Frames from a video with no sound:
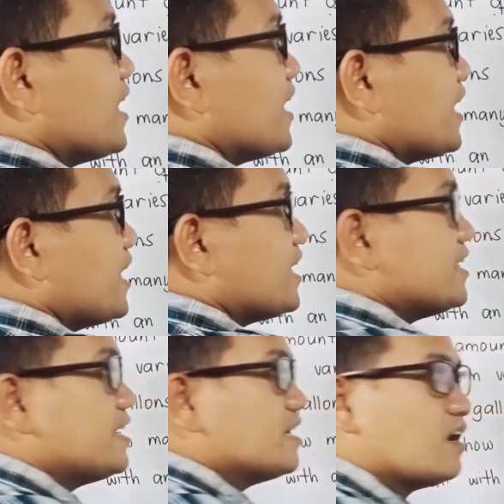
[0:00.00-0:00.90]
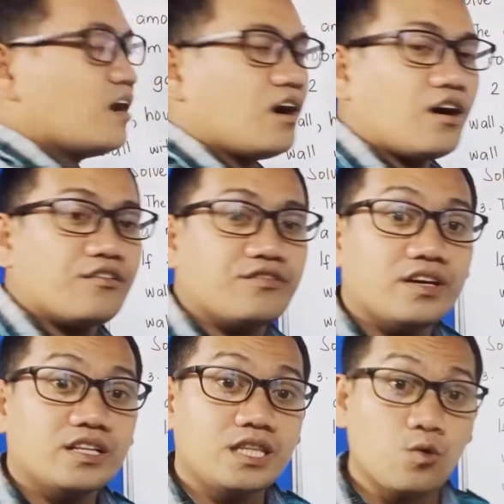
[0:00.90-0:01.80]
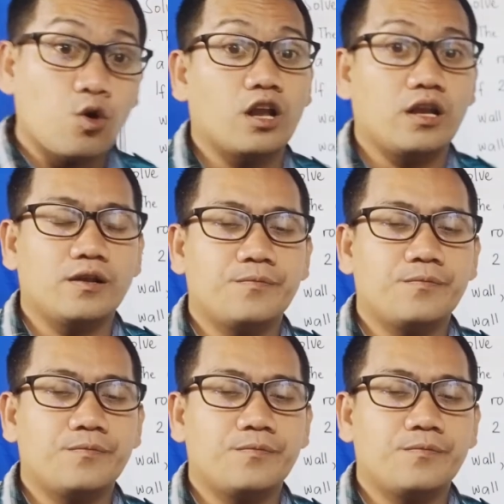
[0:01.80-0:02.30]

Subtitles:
A of the wall.